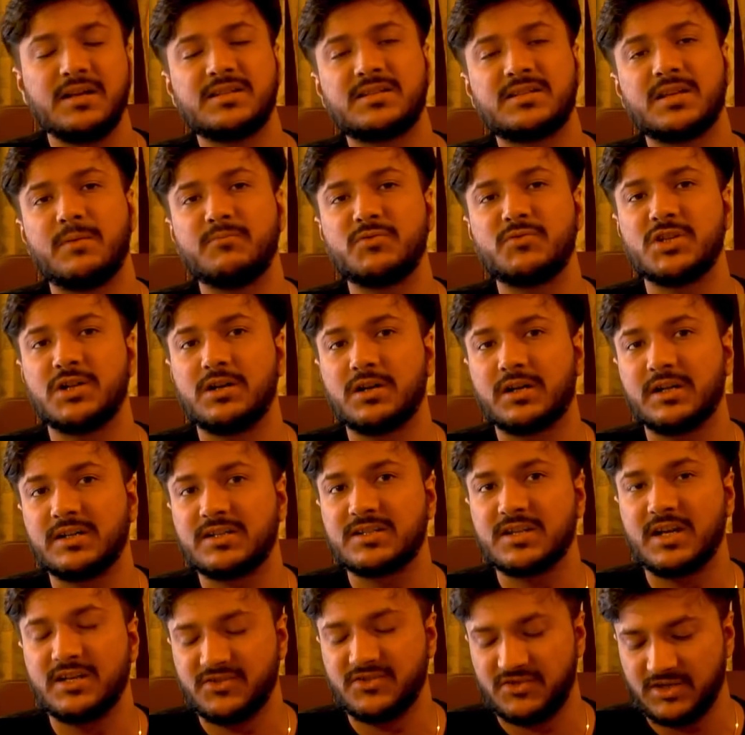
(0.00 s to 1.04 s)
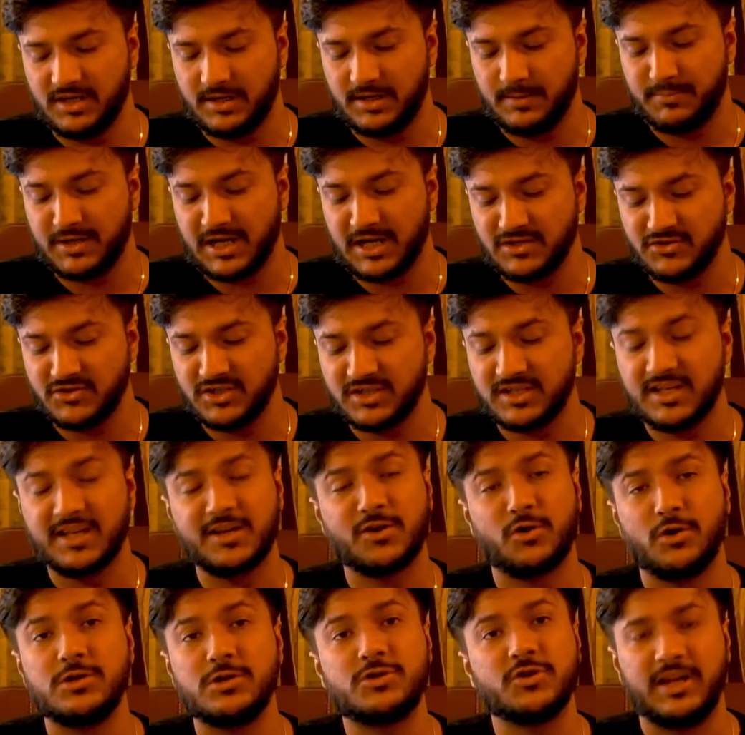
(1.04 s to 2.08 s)
some circuit branches are
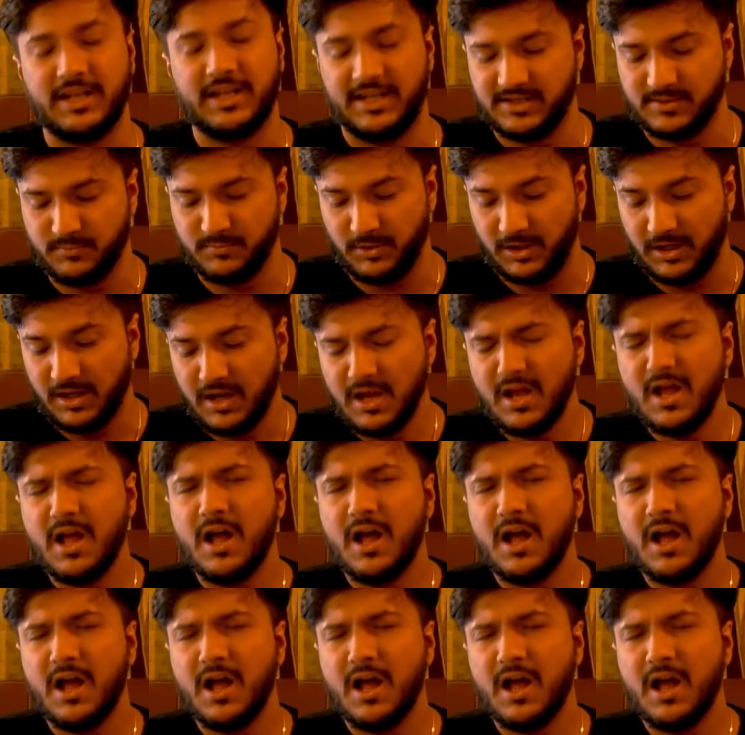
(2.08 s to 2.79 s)
also eligible.